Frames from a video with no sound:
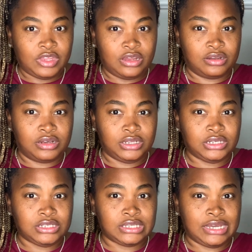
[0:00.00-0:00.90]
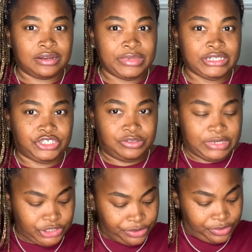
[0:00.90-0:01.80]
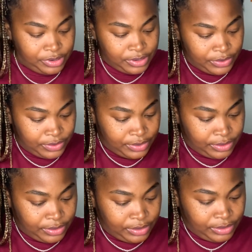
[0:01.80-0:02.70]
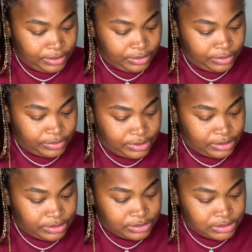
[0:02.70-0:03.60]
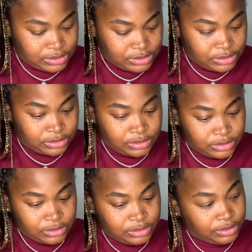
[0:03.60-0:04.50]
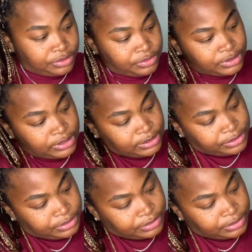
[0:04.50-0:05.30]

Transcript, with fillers: The color this kind of matches my shirt. Okay, this is the third color.